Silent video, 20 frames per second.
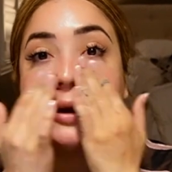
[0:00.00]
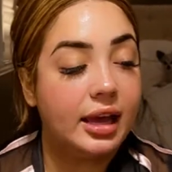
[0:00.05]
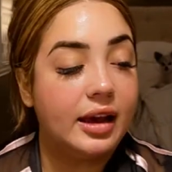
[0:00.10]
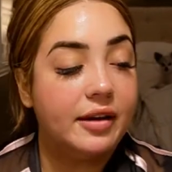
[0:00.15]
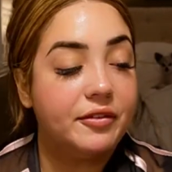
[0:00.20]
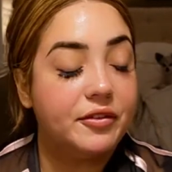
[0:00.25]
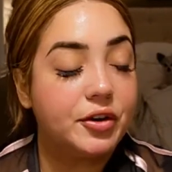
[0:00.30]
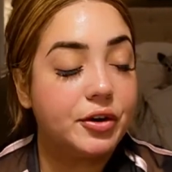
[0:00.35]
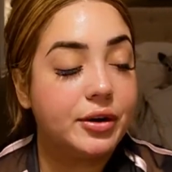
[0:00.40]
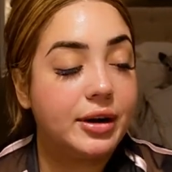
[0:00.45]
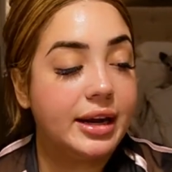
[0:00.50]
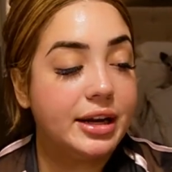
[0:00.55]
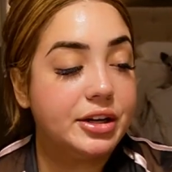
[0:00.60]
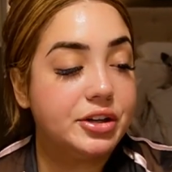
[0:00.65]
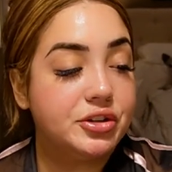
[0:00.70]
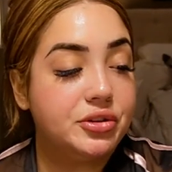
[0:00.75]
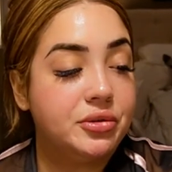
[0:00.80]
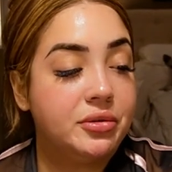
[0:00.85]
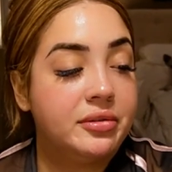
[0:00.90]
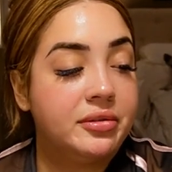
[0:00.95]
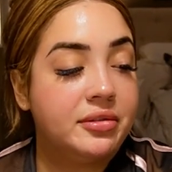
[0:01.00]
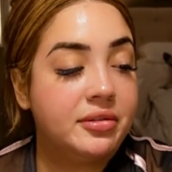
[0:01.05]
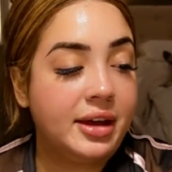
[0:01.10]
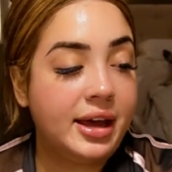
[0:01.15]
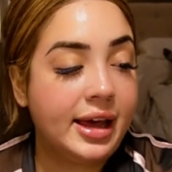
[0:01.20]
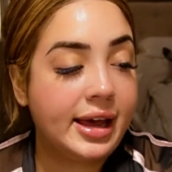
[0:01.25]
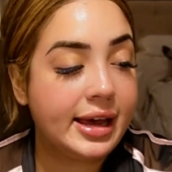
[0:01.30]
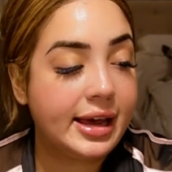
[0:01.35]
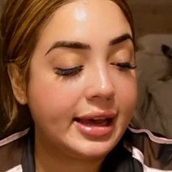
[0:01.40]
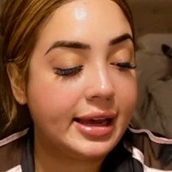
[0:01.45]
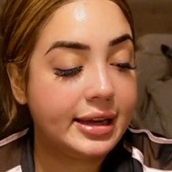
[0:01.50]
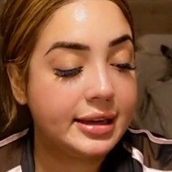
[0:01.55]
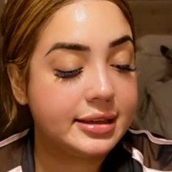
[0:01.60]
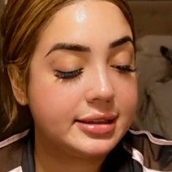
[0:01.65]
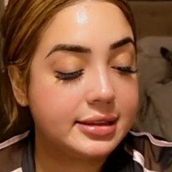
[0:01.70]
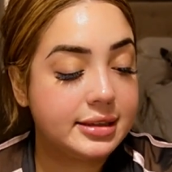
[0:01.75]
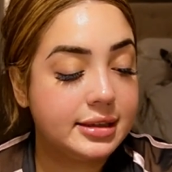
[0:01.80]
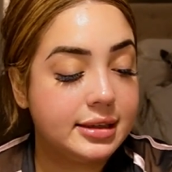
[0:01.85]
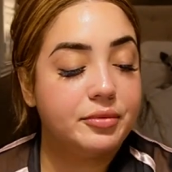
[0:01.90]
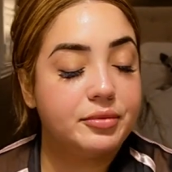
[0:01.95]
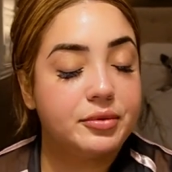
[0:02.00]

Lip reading: After I do that,